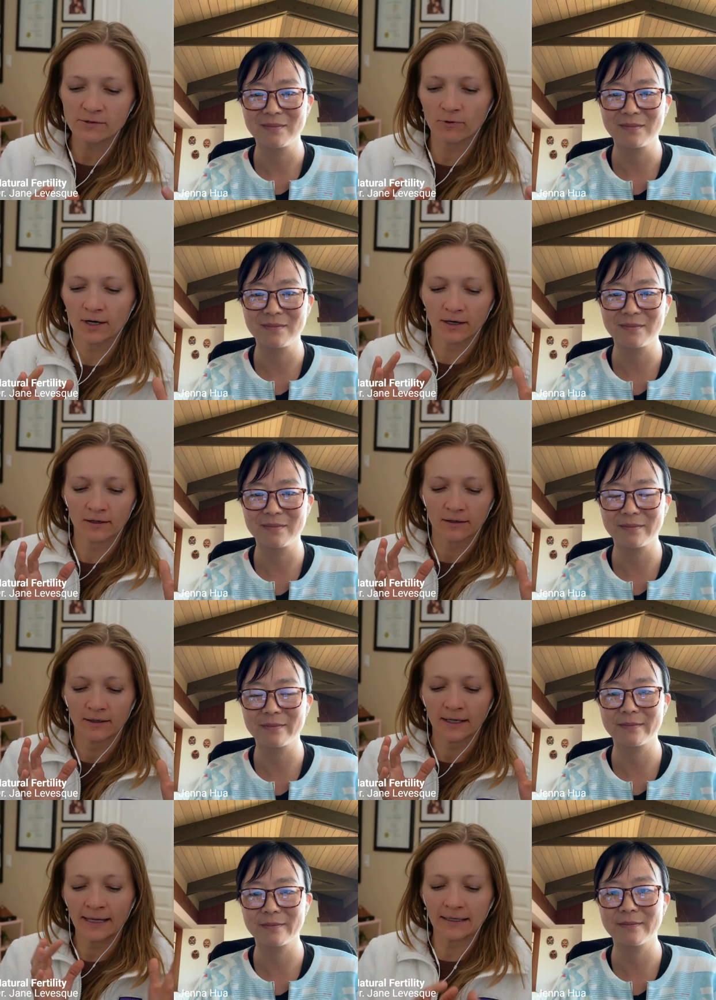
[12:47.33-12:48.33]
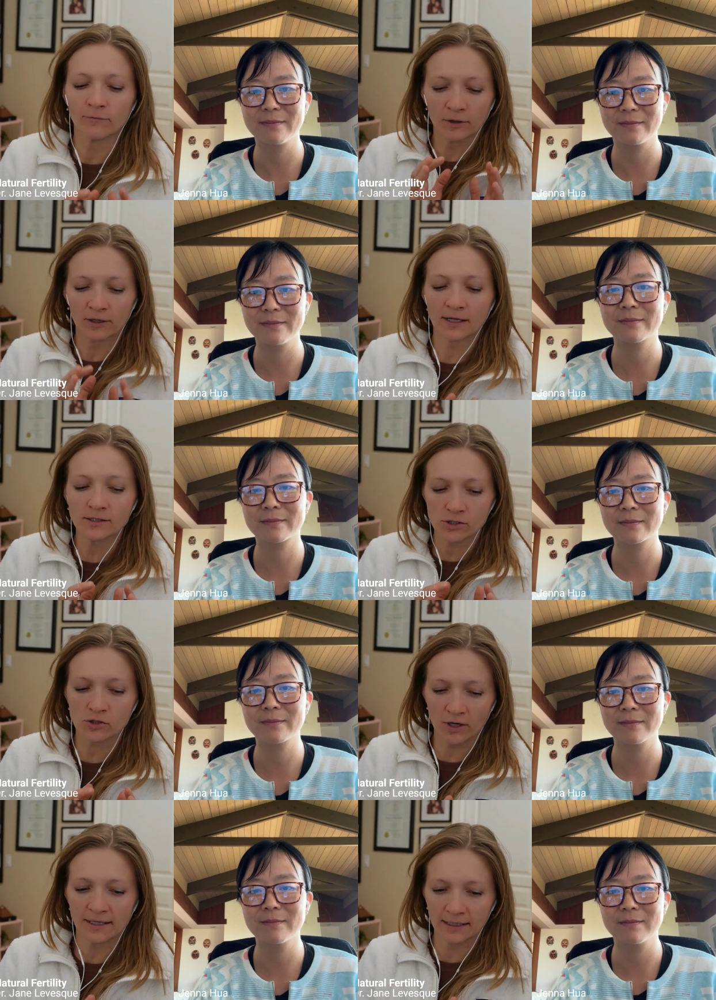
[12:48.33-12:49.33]
Speaker 1: where, hey, we're not just
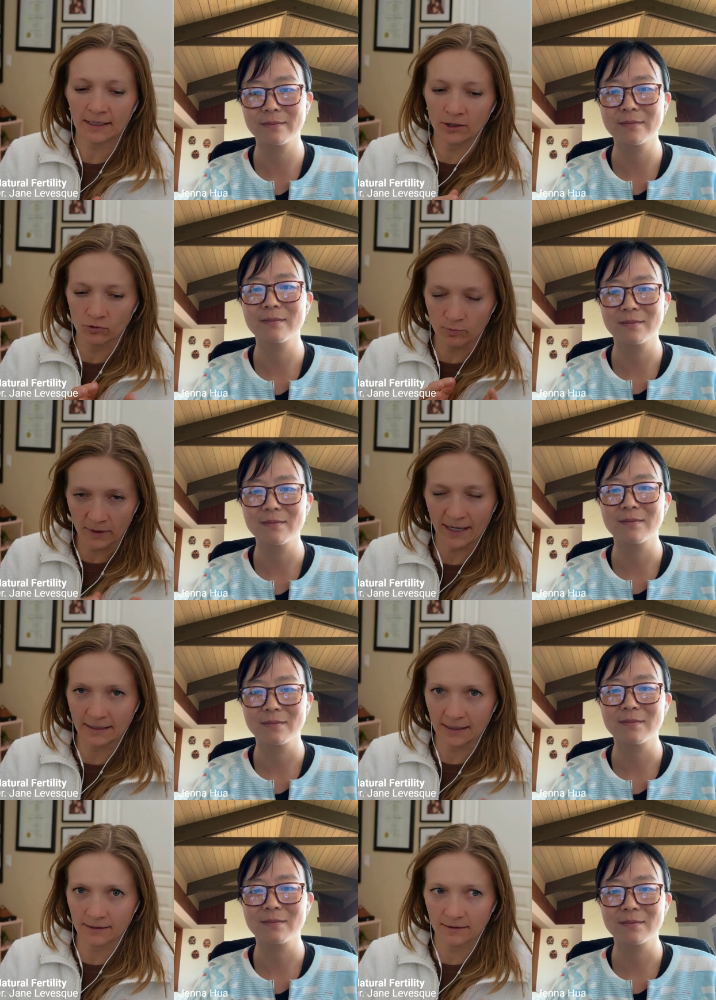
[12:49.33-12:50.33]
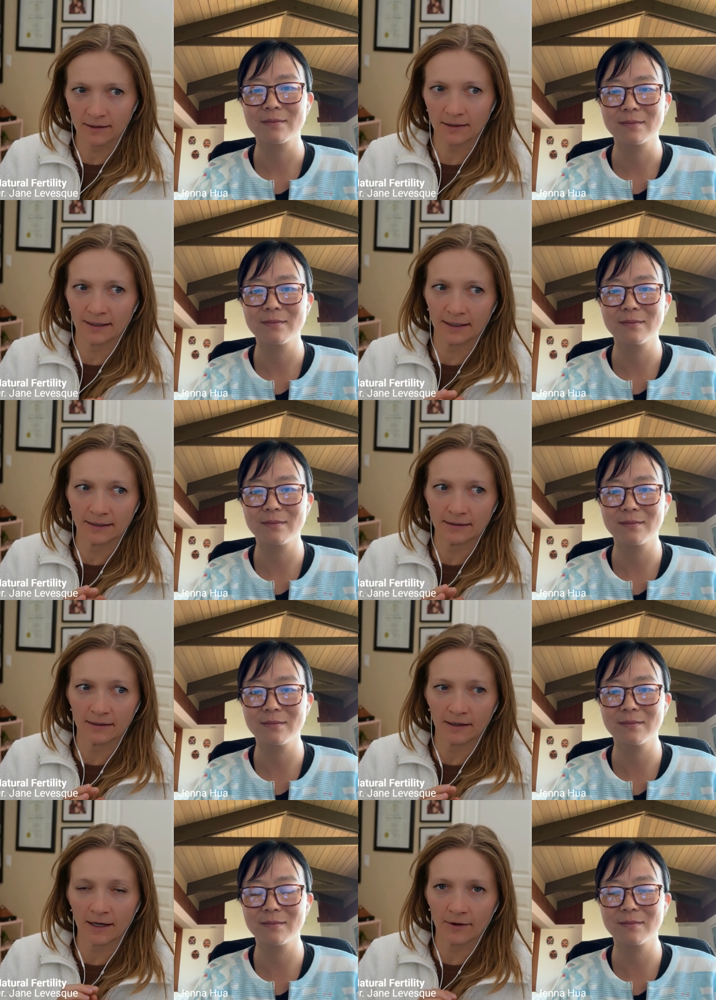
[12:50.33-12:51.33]
trying to get you pregnant. And
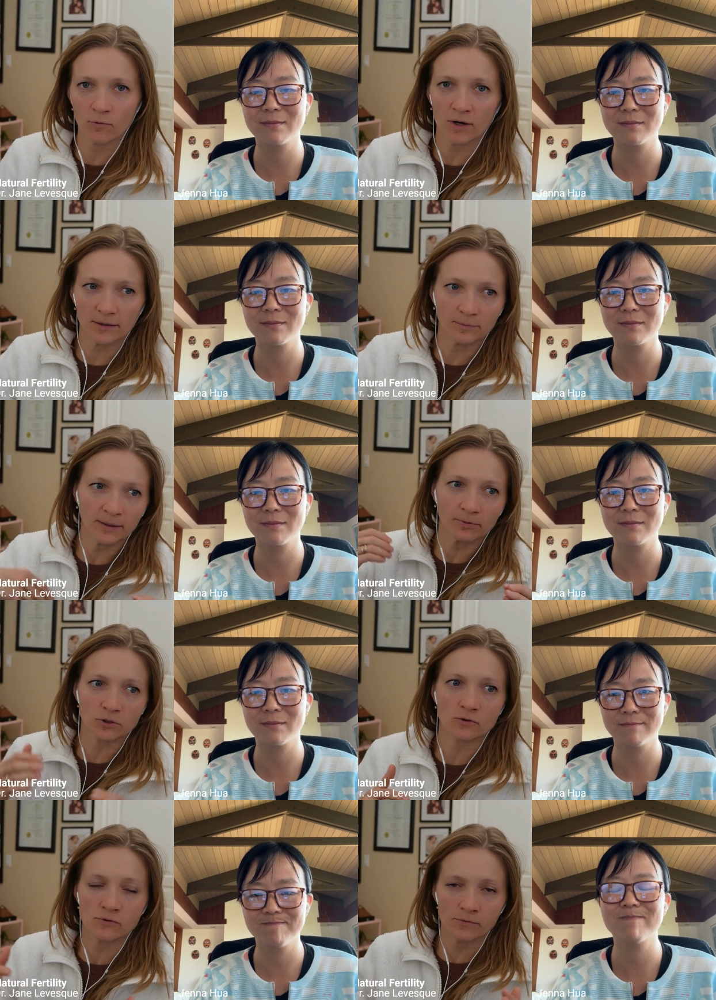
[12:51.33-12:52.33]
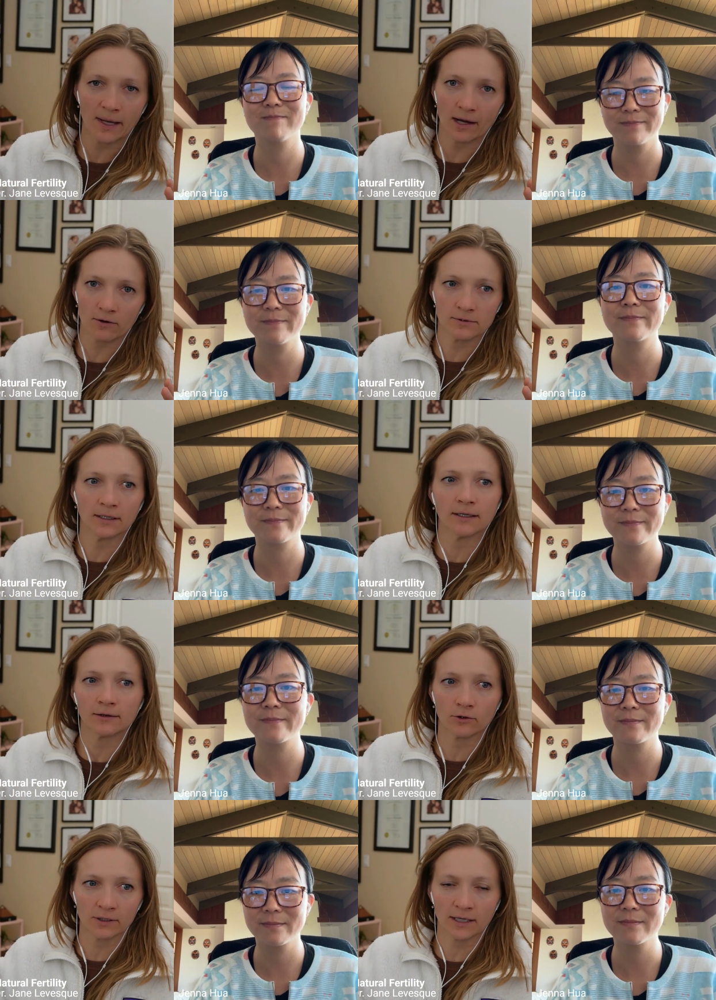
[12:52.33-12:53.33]
I want people to zoom out and
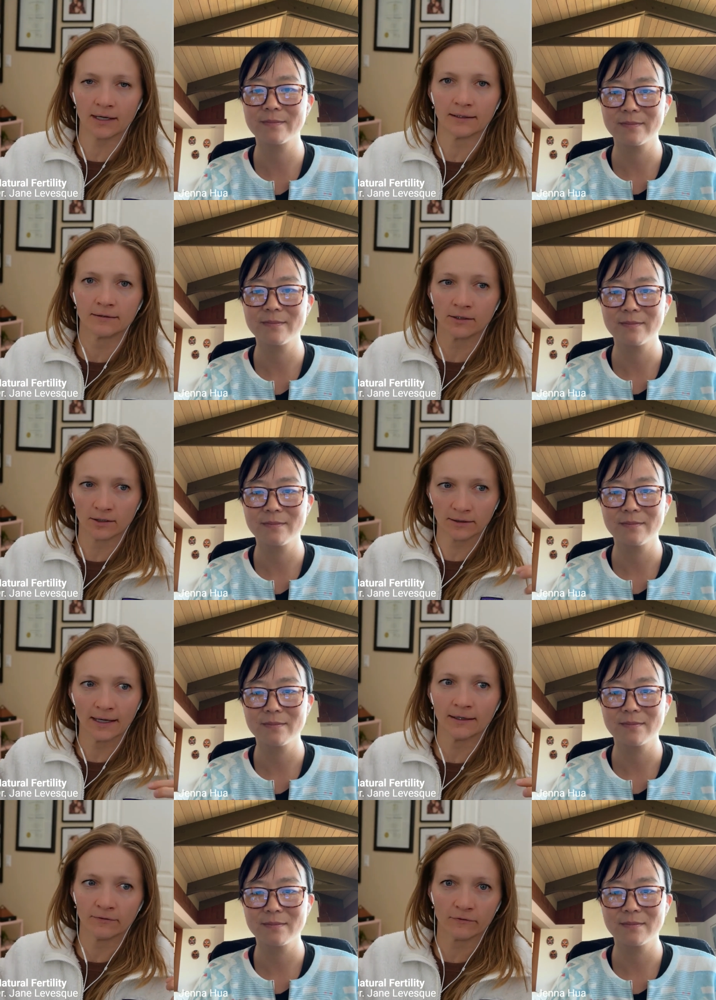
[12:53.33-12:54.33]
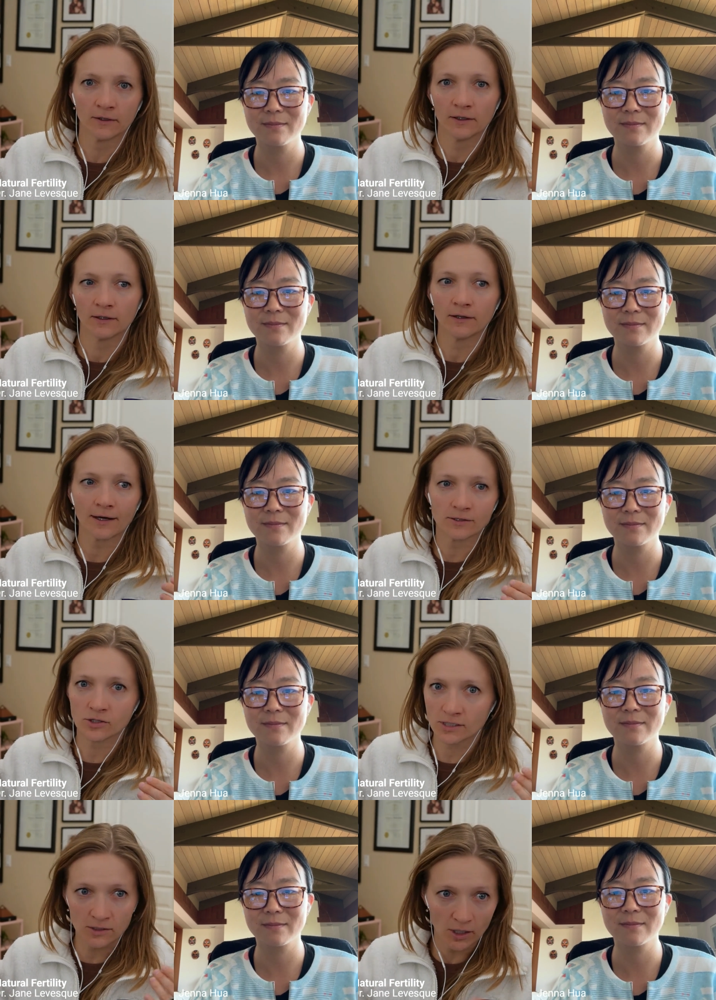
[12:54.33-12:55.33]
look at their life, not
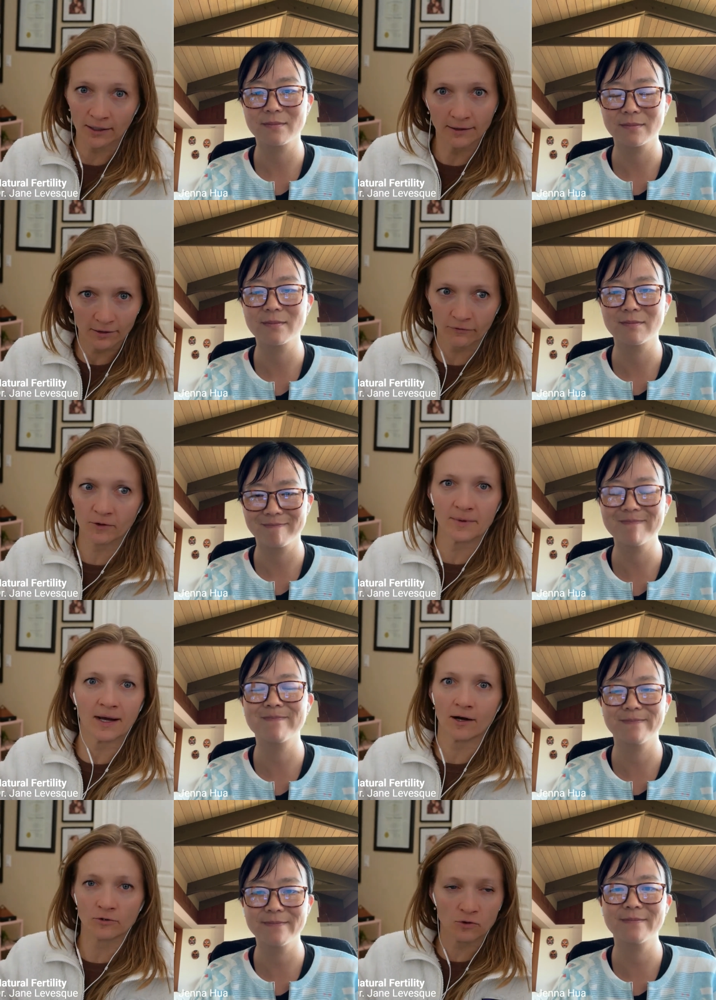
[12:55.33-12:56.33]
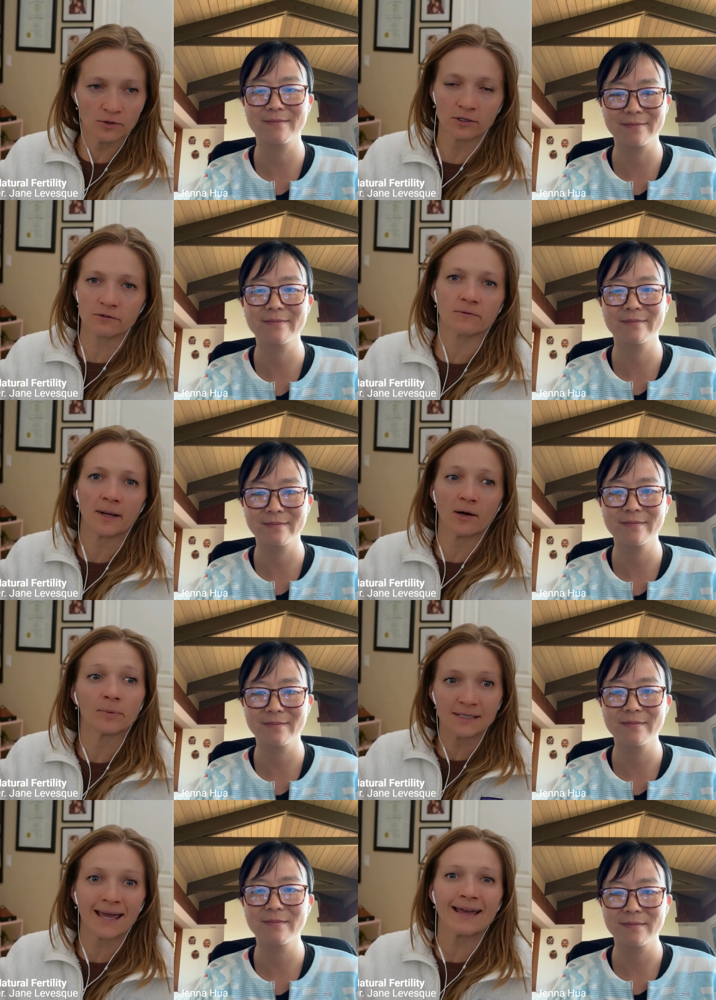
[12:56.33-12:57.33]
just a year from now, 2 years from now,
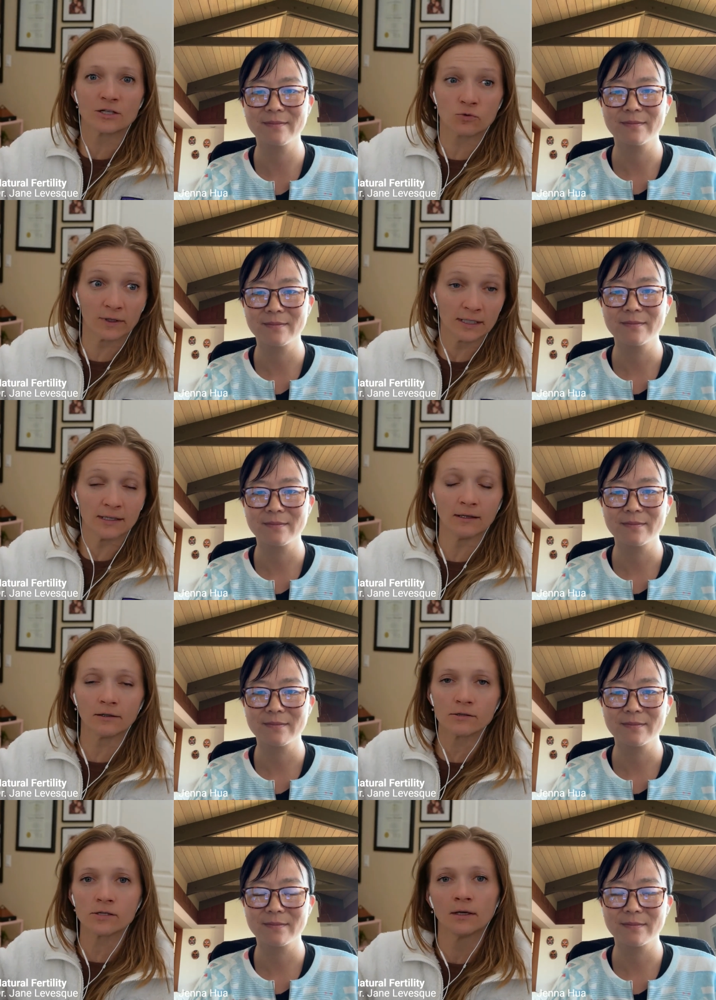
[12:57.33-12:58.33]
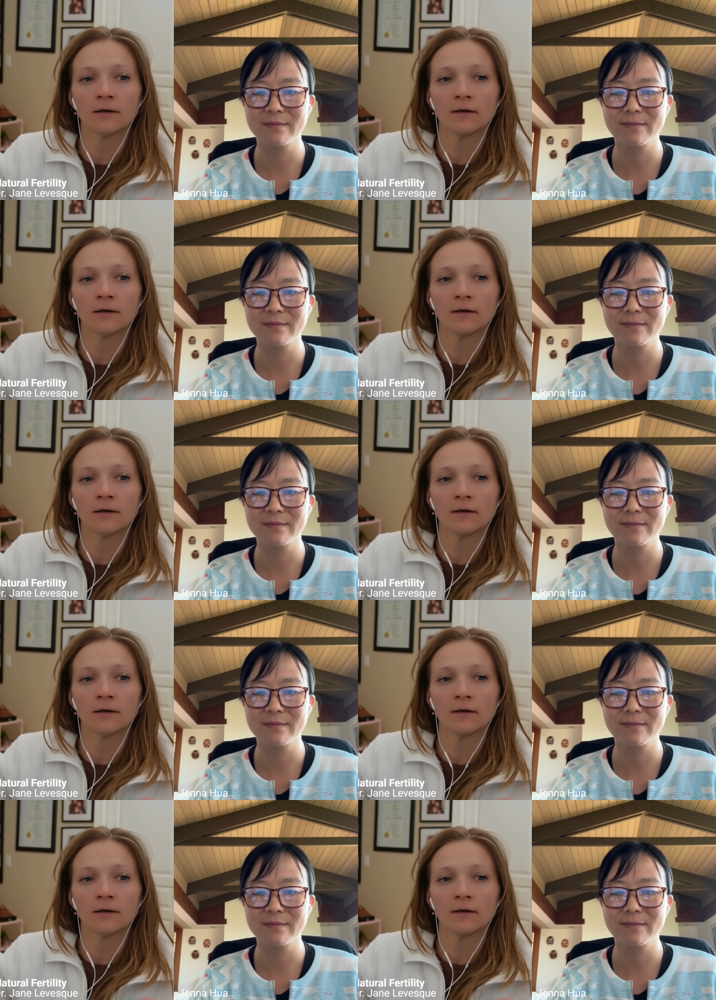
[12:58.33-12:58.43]
but 10, 20 years.